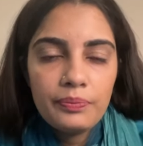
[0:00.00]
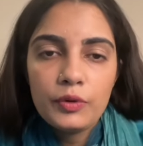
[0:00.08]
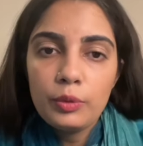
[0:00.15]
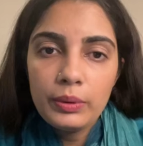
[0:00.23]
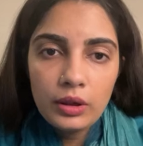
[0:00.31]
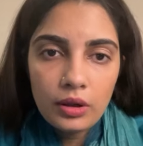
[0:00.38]

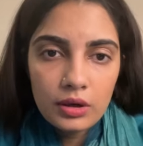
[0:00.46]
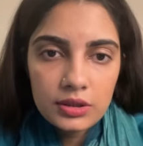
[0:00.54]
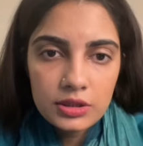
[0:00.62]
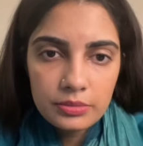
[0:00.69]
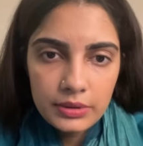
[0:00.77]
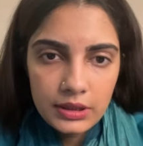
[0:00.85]
who
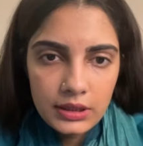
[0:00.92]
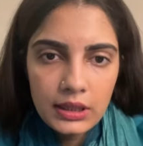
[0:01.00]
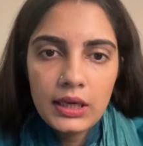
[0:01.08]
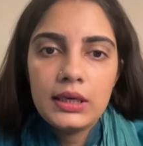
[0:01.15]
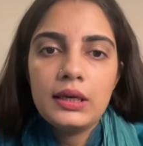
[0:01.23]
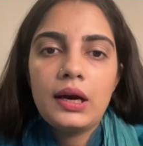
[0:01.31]
belong to
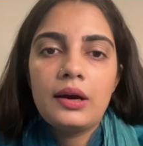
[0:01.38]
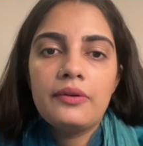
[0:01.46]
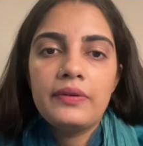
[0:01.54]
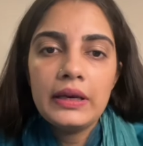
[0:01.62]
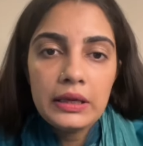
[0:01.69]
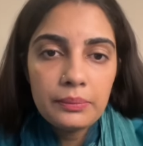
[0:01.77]
me and are
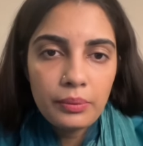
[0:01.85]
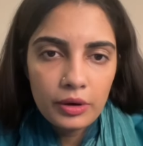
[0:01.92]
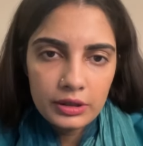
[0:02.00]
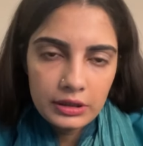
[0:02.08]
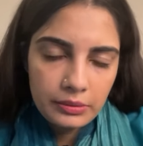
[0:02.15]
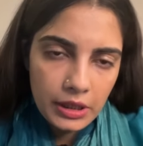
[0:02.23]
very
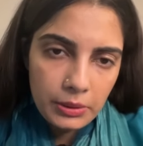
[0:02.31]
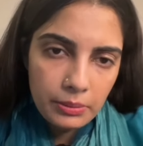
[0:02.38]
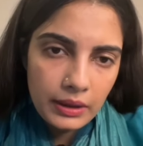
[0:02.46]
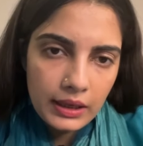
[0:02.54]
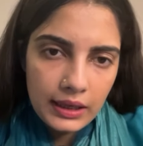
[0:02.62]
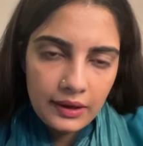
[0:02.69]
important in
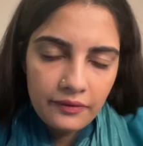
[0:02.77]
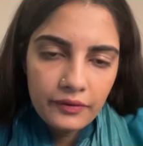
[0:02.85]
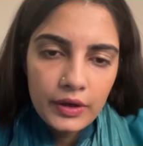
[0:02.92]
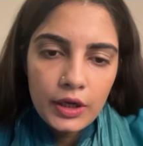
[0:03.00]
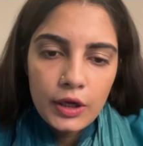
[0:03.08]
my life.